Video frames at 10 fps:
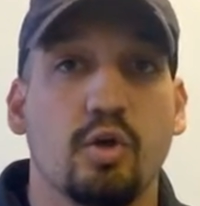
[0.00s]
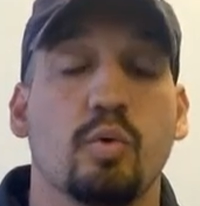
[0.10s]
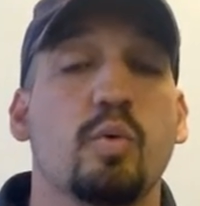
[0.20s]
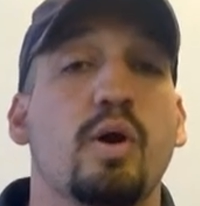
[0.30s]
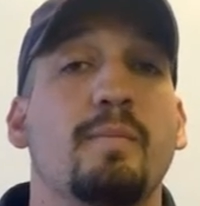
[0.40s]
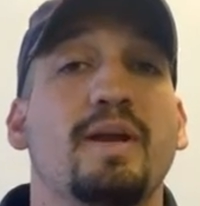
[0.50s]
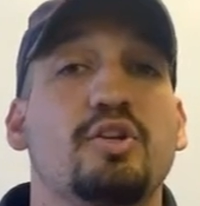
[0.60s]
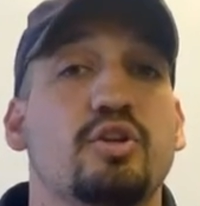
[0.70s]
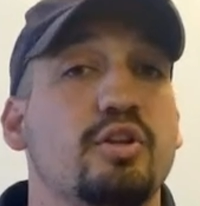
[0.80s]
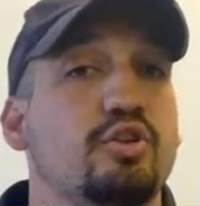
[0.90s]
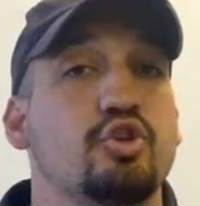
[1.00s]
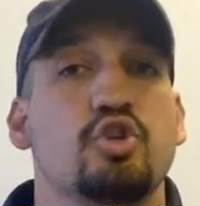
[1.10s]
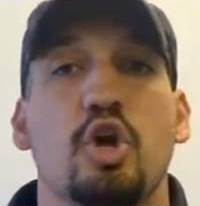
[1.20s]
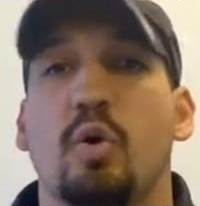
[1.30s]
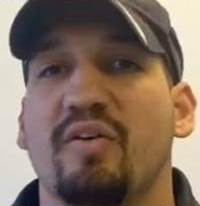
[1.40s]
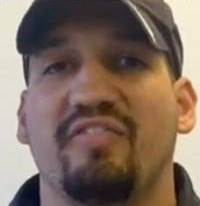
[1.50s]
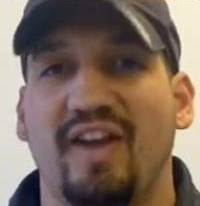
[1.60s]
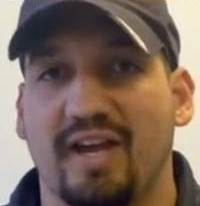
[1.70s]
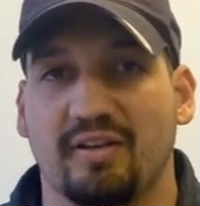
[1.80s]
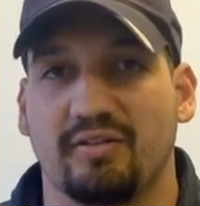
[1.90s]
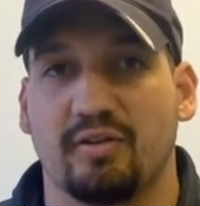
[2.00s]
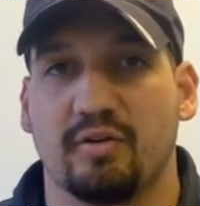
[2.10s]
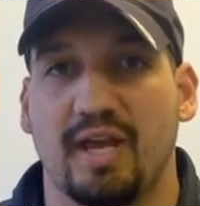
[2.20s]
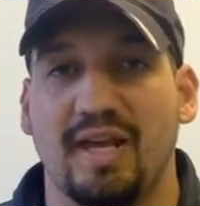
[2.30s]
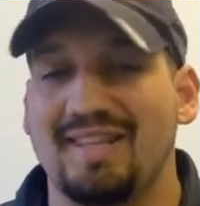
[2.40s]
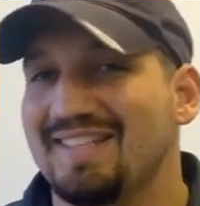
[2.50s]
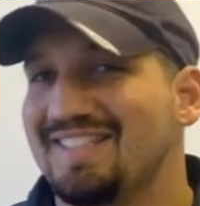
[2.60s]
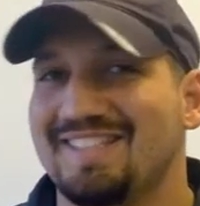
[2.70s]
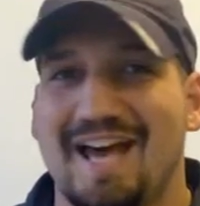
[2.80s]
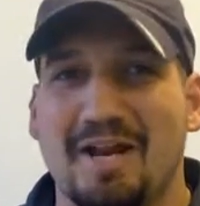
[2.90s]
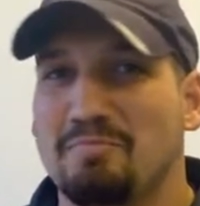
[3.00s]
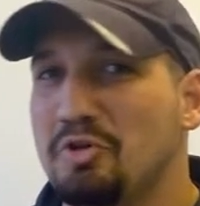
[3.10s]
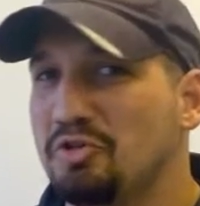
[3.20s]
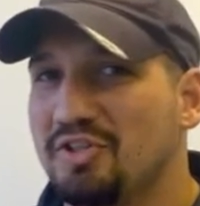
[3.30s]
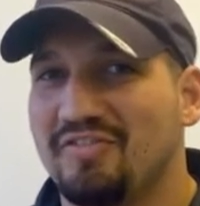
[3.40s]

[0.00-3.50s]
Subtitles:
we wanna make sure that there's no effects, okay? This is not a music